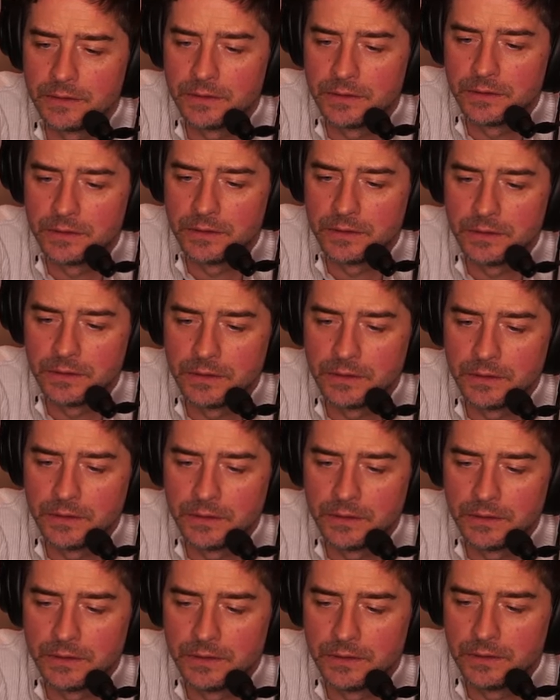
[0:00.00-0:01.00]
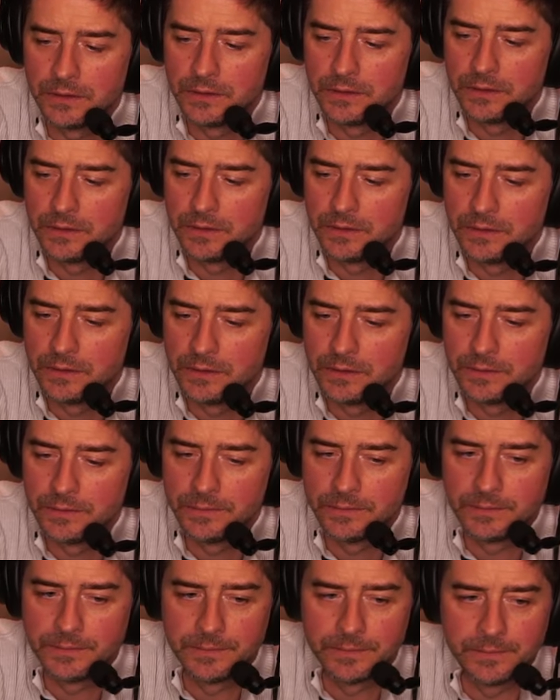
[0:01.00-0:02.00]
take the guns out.
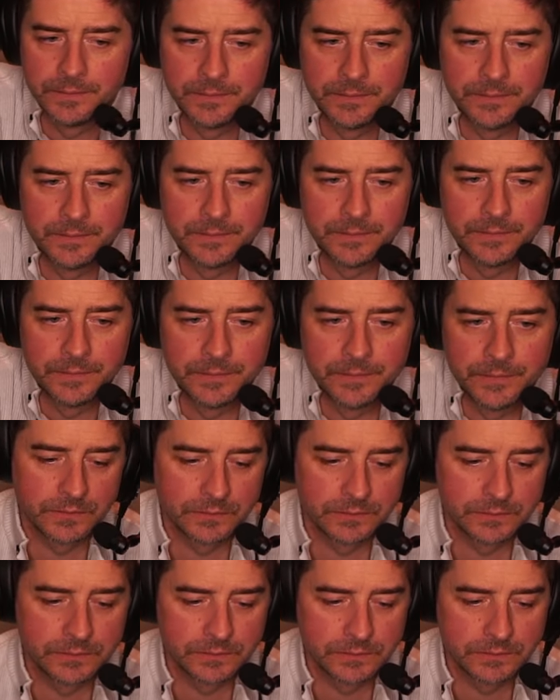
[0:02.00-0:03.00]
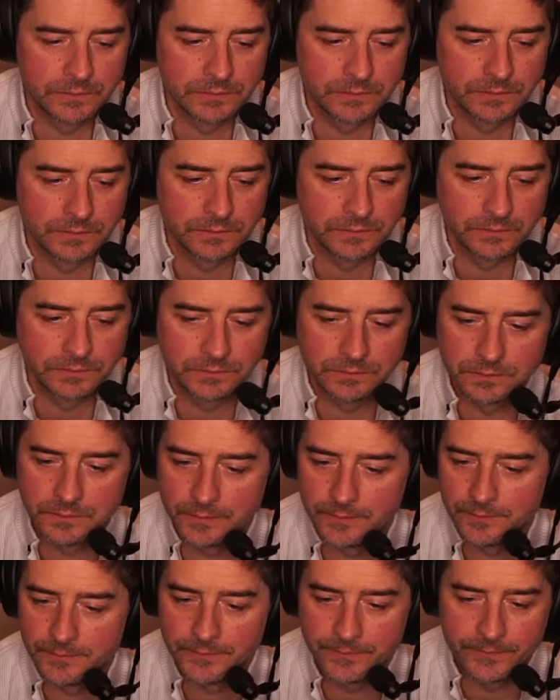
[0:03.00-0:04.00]
I can do that. It's high ground. You got any eyes
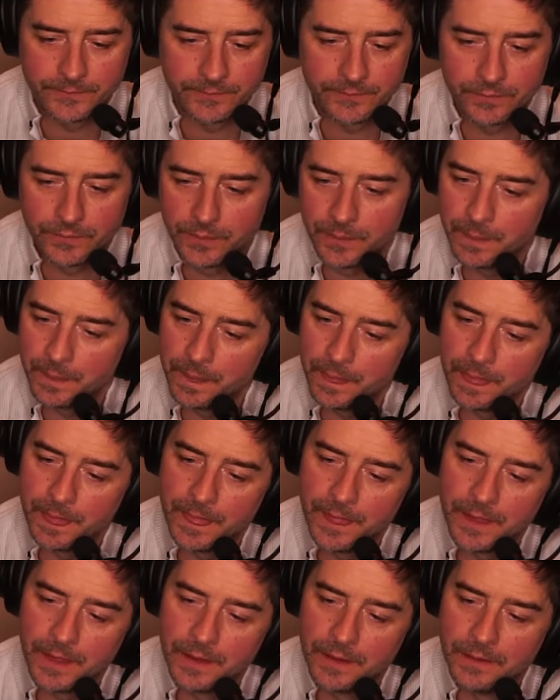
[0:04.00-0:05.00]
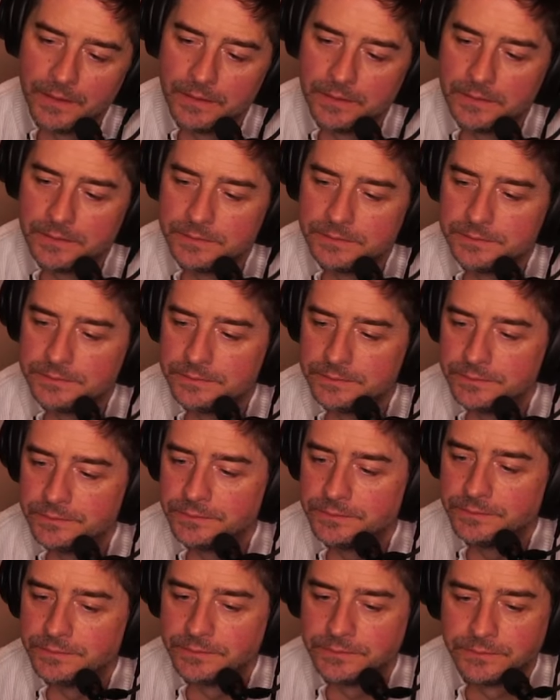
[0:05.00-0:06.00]
on it? I had eyes there,
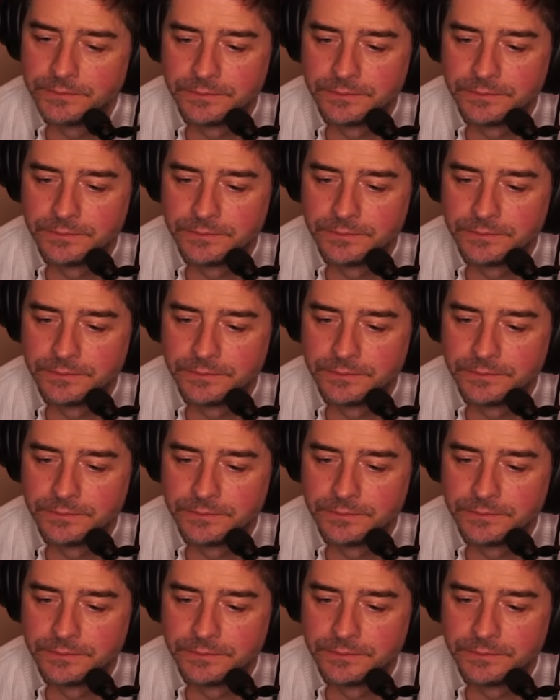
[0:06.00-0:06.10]
gone.